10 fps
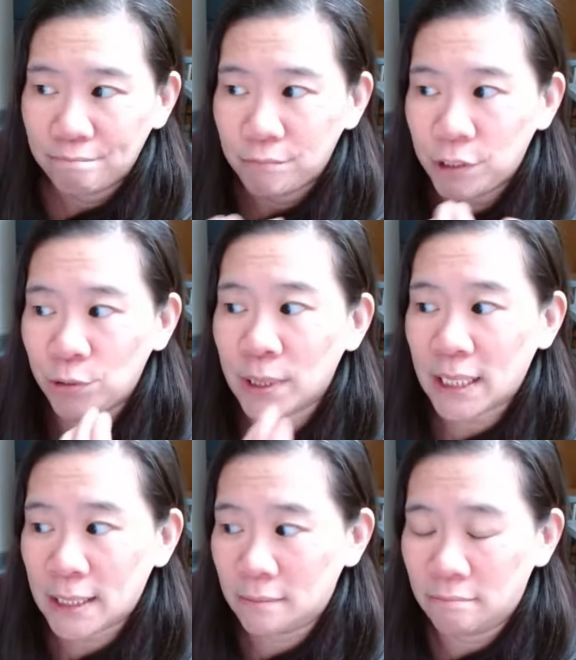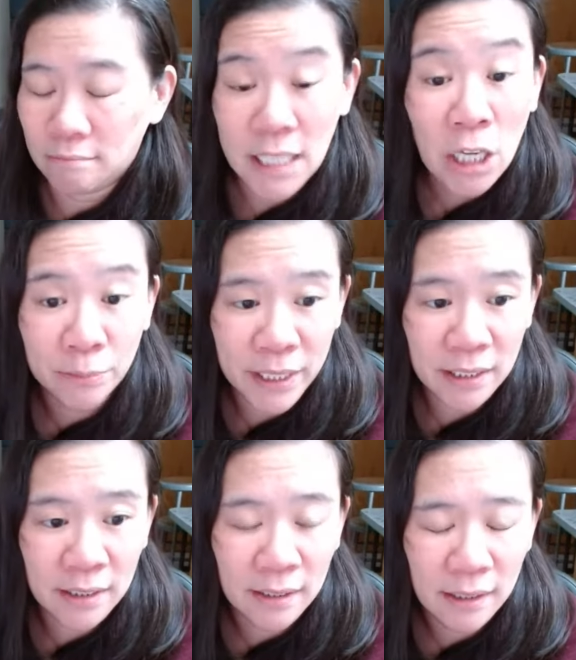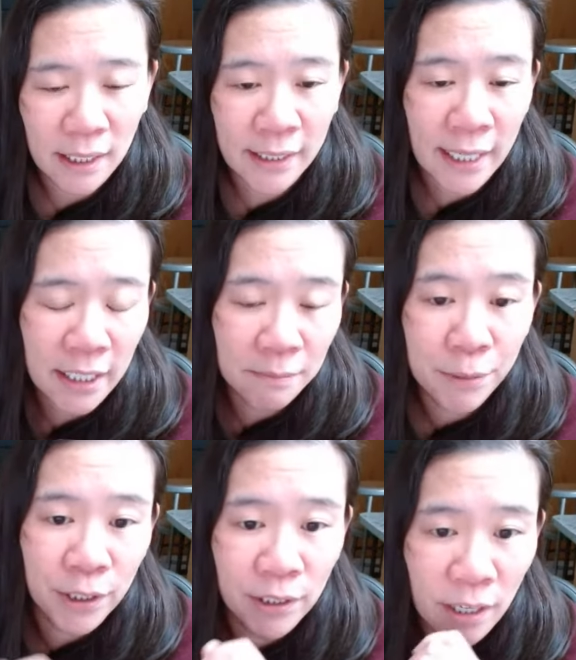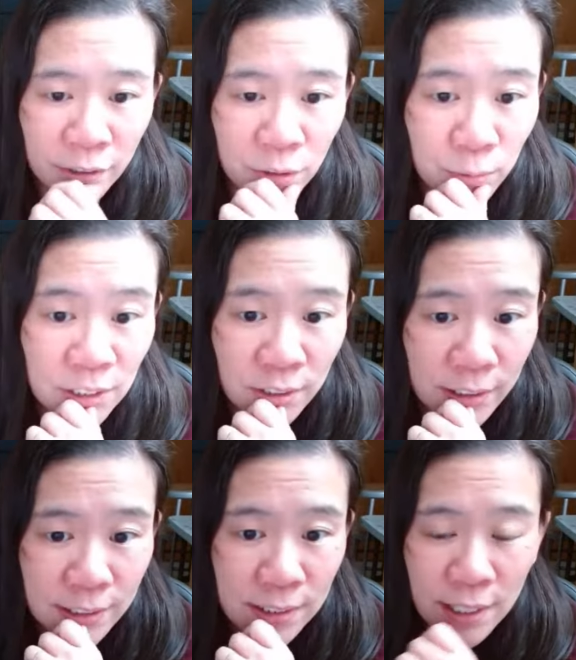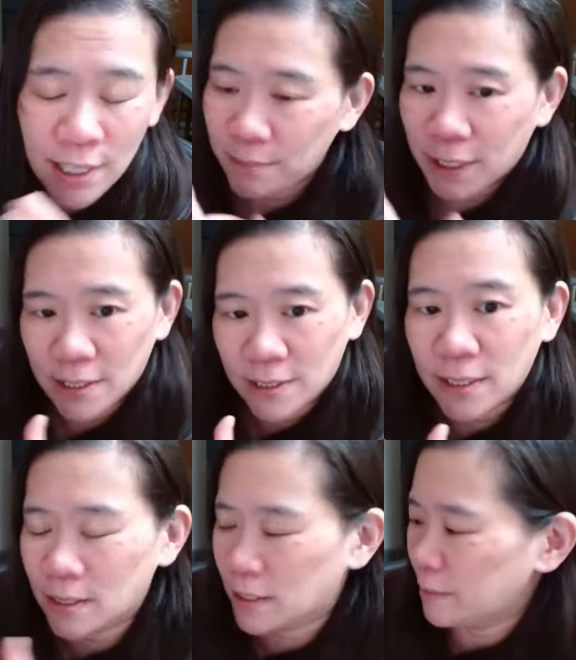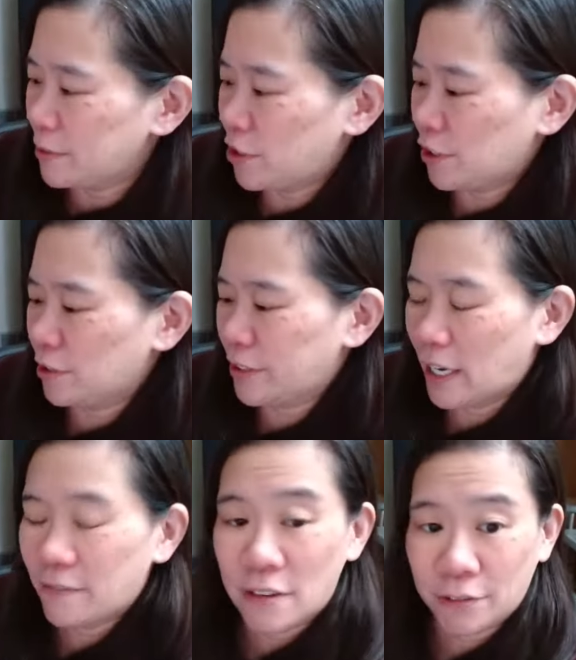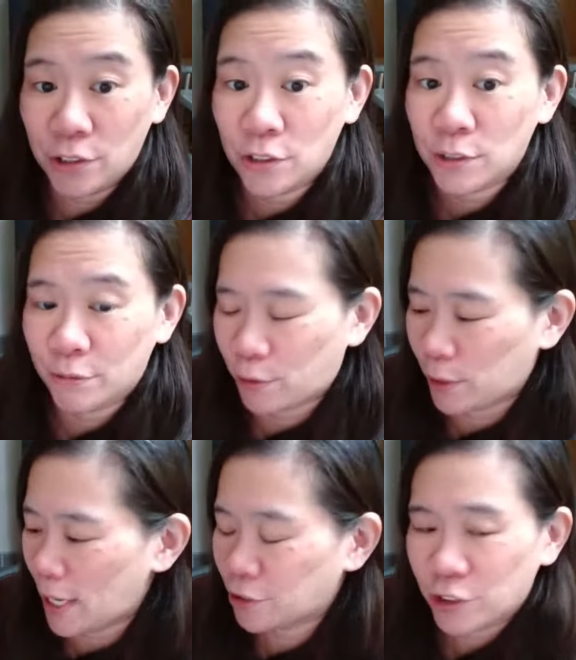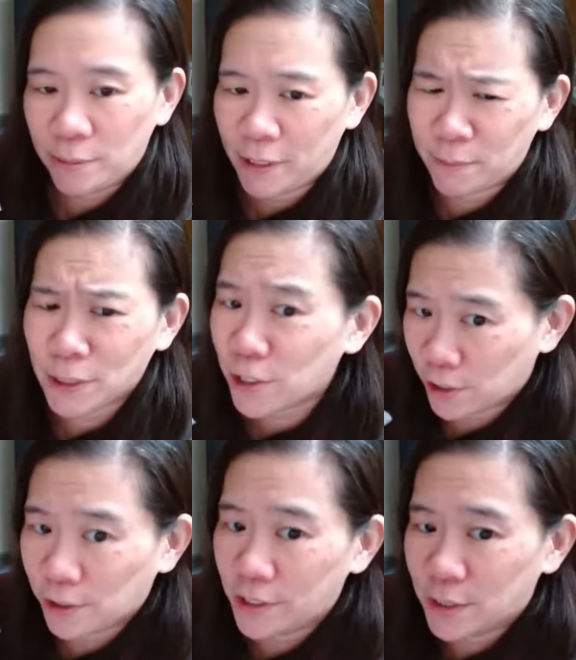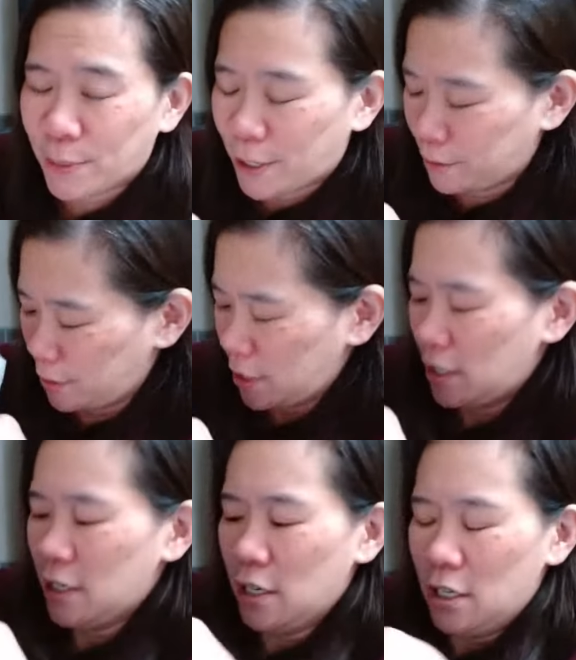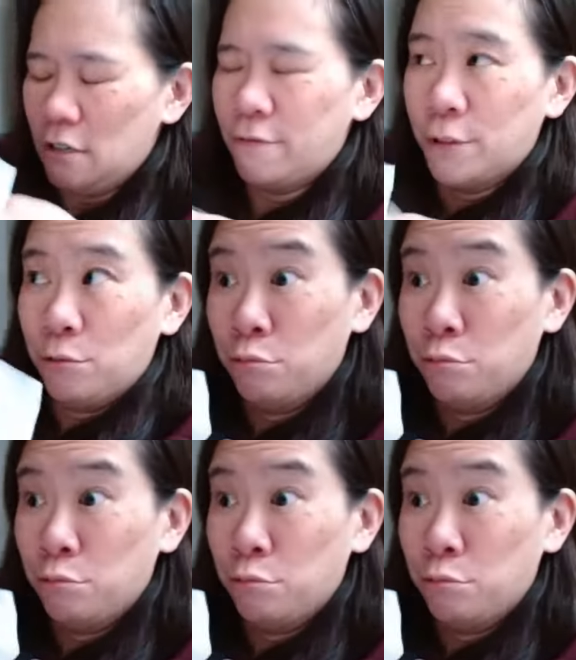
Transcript: You can tell me and I can put it on the wish list because this is a material that I've never used before actually, but I've been curious about for a